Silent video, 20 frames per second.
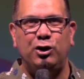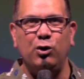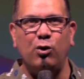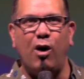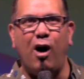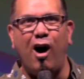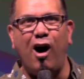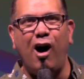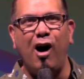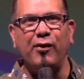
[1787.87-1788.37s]
Do
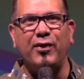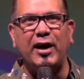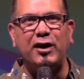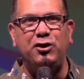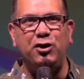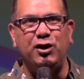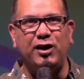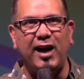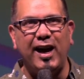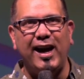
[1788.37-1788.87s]
all
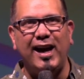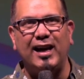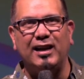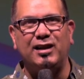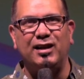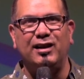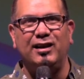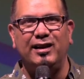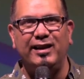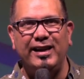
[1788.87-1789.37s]
that you can
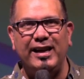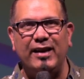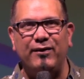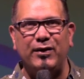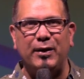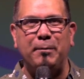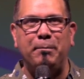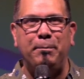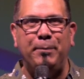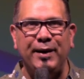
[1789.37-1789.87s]
to
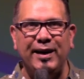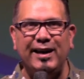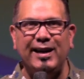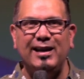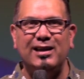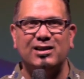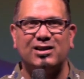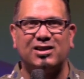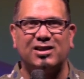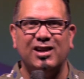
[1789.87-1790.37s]
live in
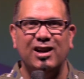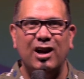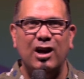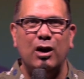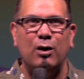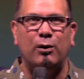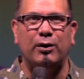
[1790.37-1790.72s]
peace